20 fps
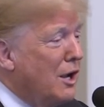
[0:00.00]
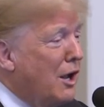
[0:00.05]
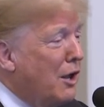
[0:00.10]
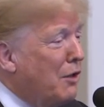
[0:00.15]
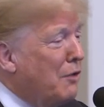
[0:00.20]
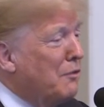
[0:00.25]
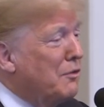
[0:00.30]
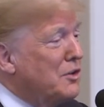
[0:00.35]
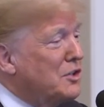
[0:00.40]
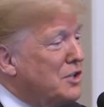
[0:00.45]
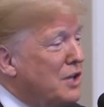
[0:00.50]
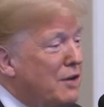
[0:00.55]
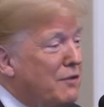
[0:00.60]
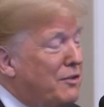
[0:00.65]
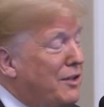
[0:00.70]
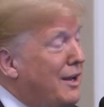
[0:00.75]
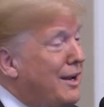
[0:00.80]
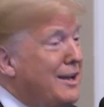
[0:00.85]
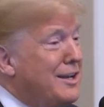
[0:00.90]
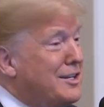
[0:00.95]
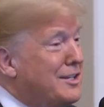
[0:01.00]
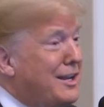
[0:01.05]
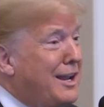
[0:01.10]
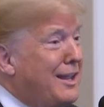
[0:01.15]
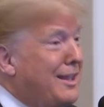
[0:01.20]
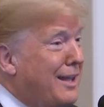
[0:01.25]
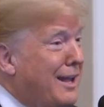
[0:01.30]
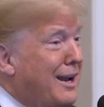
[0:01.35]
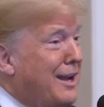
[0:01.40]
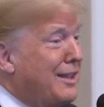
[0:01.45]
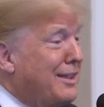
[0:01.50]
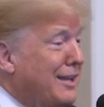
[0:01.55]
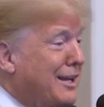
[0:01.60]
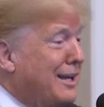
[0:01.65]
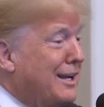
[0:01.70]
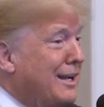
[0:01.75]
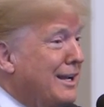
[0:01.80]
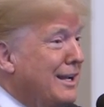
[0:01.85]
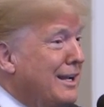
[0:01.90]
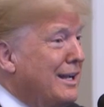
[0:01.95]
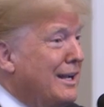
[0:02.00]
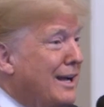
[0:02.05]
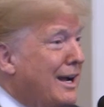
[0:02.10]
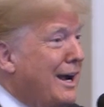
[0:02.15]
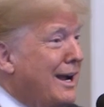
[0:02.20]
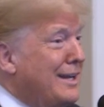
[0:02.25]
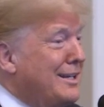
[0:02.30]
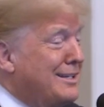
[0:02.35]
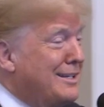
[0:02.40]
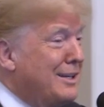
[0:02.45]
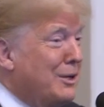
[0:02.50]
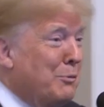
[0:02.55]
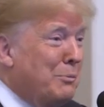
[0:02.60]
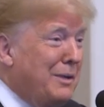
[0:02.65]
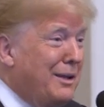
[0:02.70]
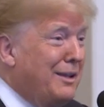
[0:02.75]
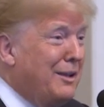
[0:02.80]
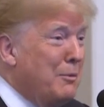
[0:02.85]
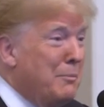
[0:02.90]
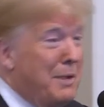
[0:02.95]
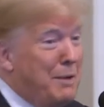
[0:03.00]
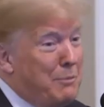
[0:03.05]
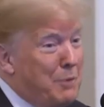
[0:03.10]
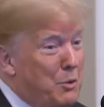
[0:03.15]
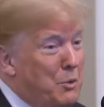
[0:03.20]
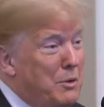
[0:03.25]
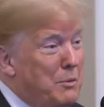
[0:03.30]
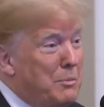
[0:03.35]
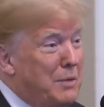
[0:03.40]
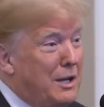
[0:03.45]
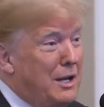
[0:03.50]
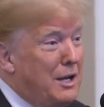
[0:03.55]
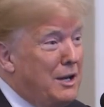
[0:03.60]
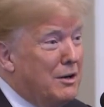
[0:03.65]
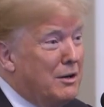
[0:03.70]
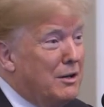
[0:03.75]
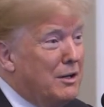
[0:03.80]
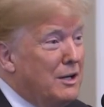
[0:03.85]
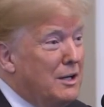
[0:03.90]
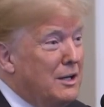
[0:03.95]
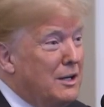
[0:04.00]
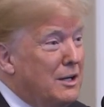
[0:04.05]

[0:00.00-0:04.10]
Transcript: Elvis, if they didn't say that, I think I'd still be there. Maybe I wouldn't be here.